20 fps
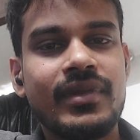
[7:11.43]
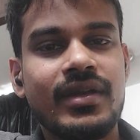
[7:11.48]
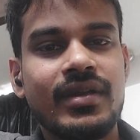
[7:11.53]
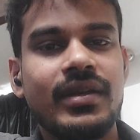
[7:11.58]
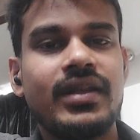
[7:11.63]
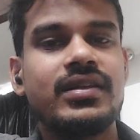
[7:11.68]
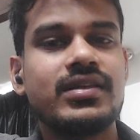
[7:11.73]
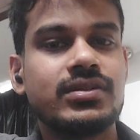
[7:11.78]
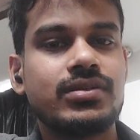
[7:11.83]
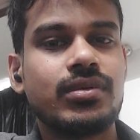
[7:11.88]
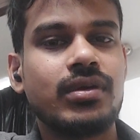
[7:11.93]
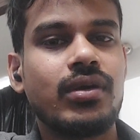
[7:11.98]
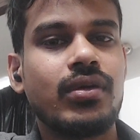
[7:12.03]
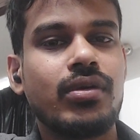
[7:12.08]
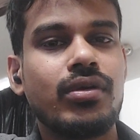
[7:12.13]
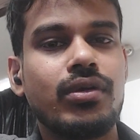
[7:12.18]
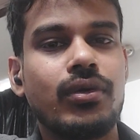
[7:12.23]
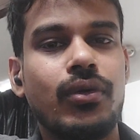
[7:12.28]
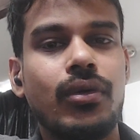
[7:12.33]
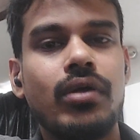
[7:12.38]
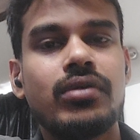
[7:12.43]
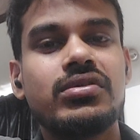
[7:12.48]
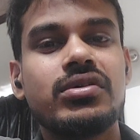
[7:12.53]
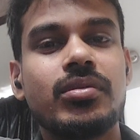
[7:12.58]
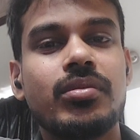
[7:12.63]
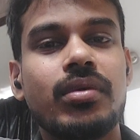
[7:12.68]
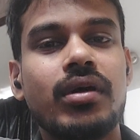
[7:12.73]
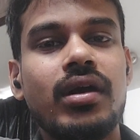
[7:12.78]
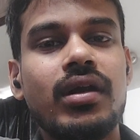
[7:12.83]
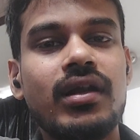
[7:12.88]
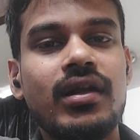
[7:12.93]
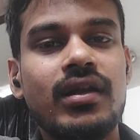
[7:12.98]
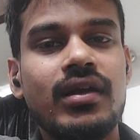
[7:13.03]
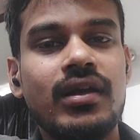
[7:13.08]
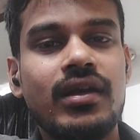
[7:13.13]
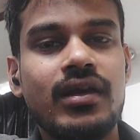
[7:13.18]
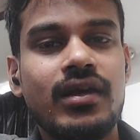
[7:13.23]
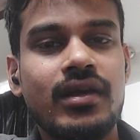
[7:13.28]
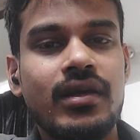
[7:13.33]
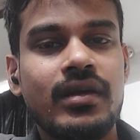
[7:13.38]
That is, you are going to roll out some ball.
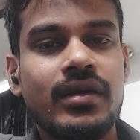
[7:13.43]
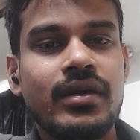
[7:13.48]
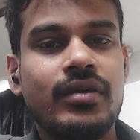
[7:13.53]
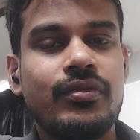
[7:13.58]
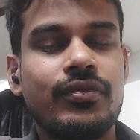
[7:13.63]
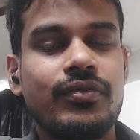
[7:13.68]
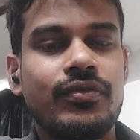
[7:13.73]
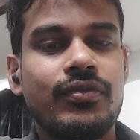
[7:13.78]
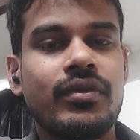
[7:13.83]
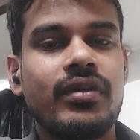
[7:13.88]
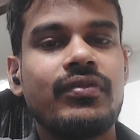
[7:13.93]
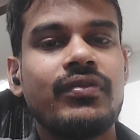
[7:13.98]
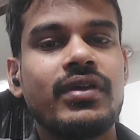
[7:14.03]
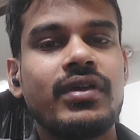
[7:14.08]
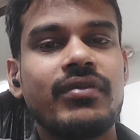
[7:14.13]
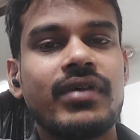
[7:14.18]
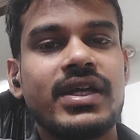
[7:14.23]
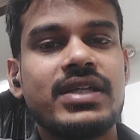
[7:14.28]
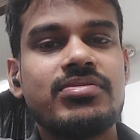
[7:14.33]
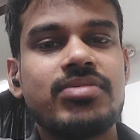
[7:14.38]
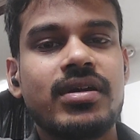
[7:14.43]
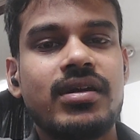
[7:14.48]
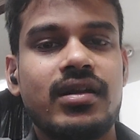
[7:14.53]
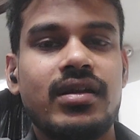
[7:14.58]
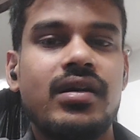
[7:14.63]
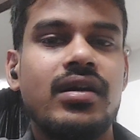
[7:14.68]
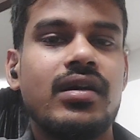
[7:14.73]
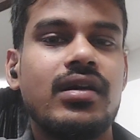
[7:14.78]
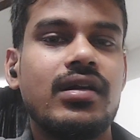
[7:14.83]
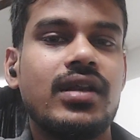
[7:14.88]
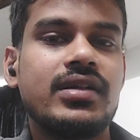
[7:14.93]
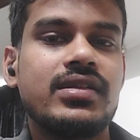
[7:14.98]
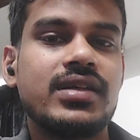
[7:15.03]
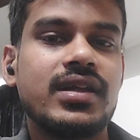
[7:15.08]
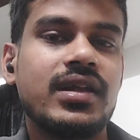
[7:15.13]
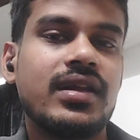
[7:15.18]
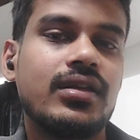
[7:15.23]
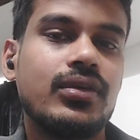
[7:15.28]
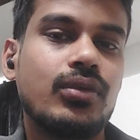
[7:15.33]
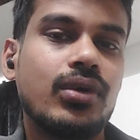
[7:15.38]
If he waits for let's say
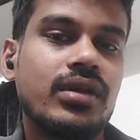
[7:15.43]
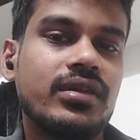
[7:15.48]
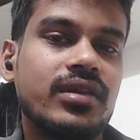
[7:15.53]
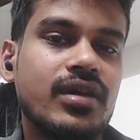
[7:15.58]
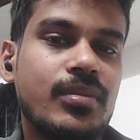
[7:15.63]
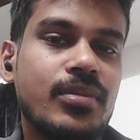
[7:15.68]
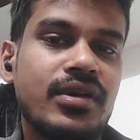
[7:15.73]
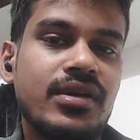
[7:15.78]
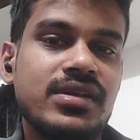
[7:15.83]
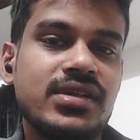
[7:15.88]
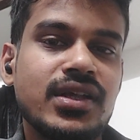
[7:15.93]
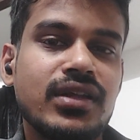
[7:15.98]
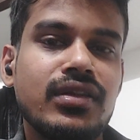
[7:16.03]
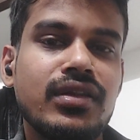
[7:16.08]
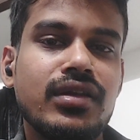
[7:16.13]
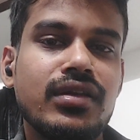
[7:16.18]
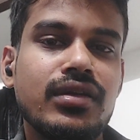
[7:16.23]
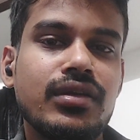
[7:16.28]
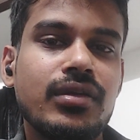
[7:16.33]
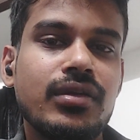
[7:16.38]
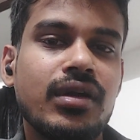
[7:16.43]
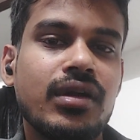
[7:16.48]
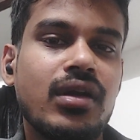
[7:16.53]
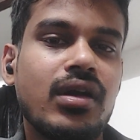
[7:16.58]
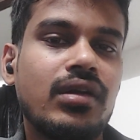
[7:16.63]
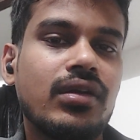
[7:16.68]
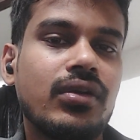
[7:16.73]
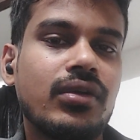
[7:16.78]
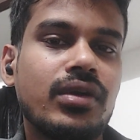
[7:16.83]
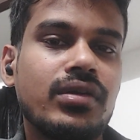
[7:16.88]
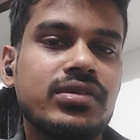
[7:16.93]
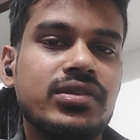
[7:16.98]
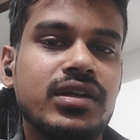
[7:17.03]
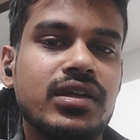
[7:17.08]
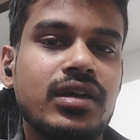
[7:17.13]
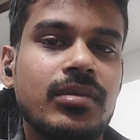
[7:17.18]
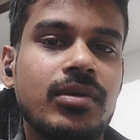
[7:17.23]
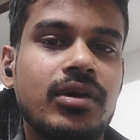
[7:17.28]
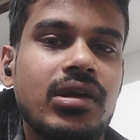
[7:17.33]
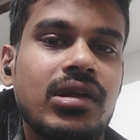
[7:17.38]
like 2 or 3 minutes, and then you are not going to send
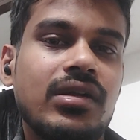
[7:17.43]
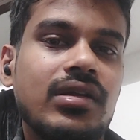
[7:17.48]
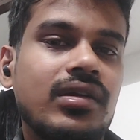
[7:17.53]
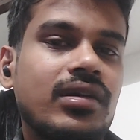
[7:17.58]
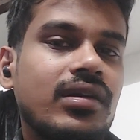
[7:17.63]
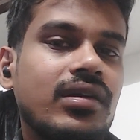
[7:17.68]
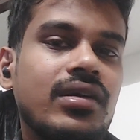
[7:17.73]
a ball,